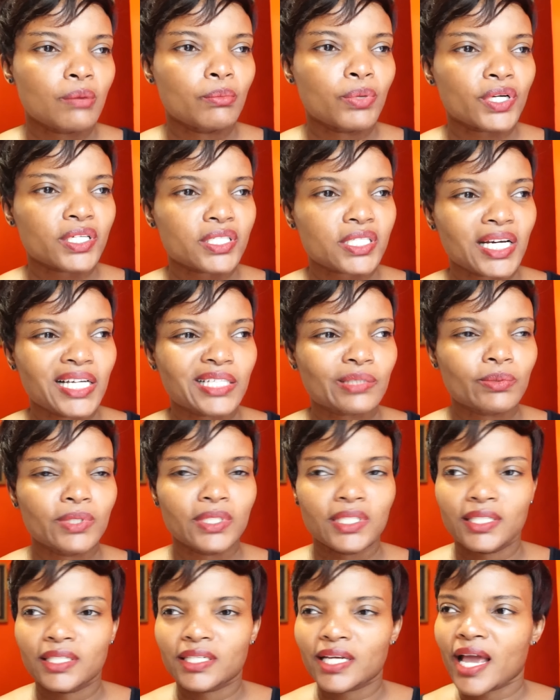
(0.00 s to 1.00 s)
a boy child
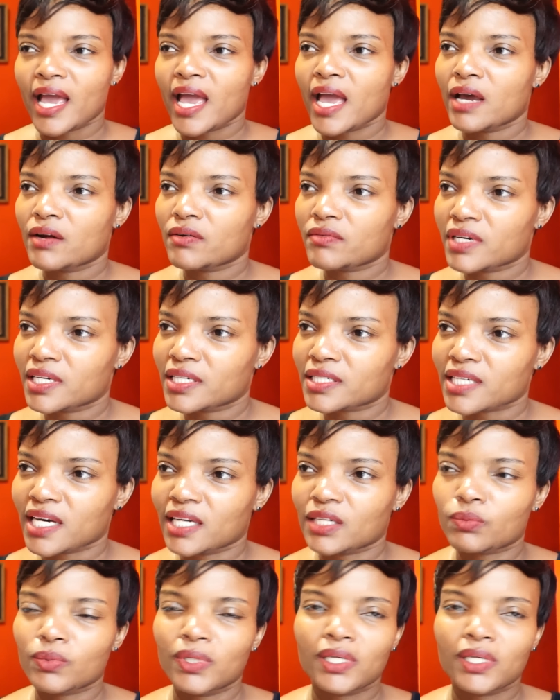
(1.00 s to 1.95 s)
will inherit and